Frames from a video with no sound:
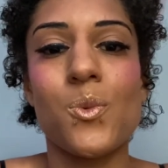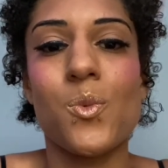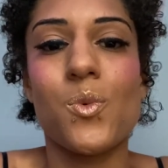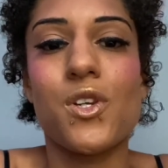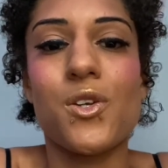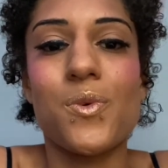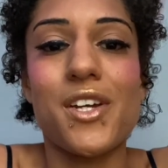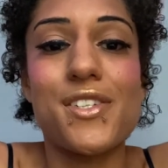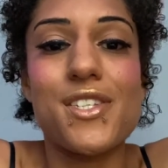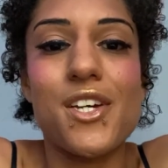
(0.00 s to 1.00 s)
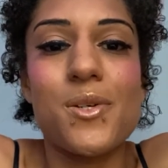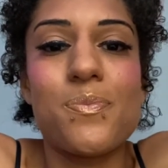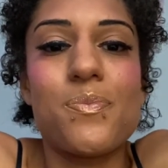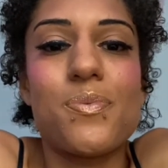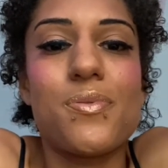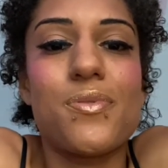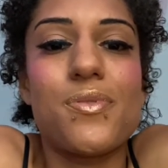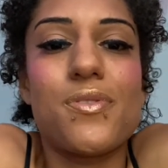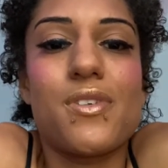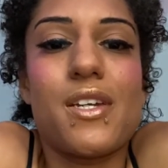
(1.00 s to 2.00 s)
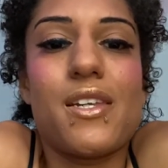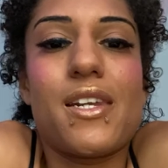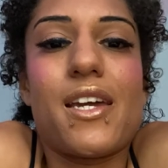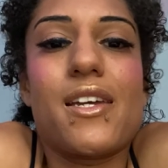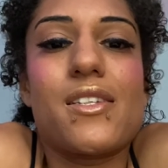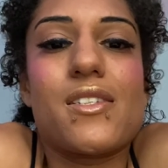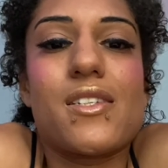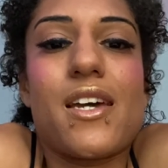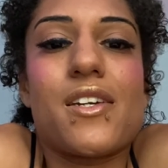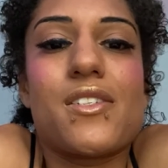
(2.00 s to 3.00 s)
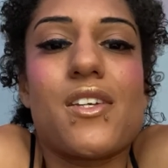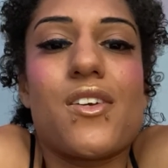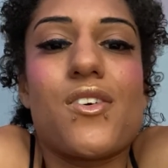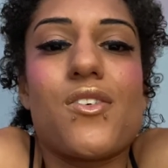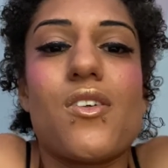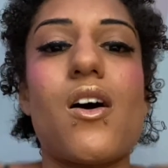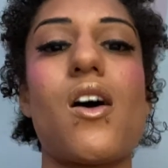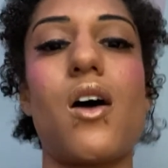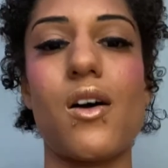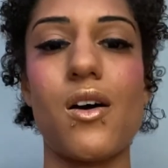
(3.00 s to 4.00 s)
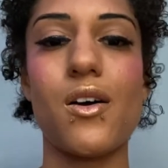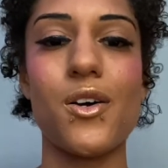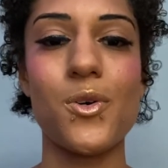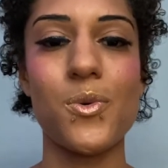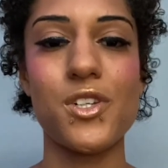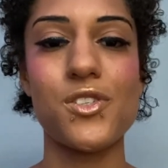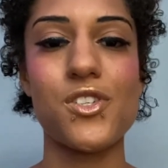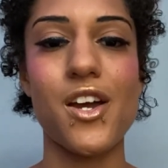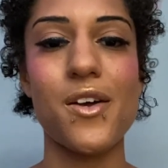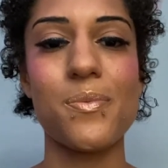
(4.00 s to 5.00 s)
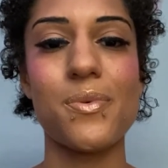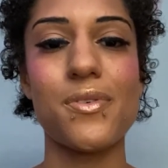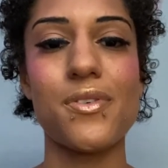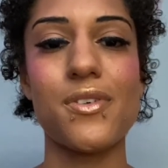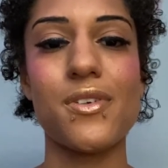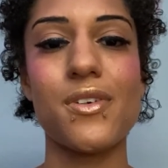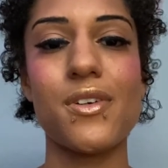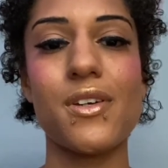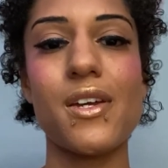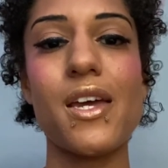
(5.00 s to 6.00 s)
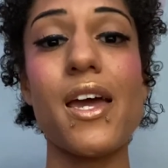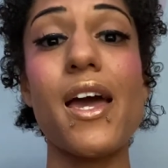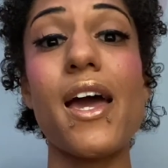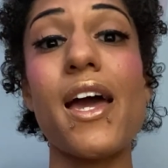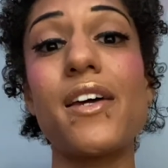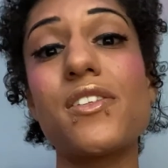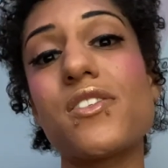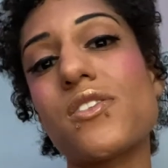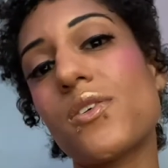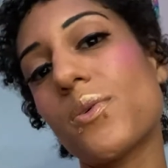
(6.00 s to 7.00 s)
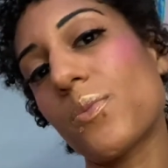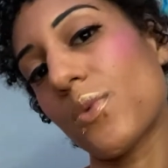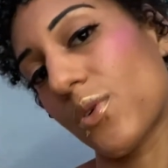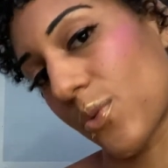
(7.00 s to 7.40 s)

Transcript: when you raise up, a nice exhale when you drop. And some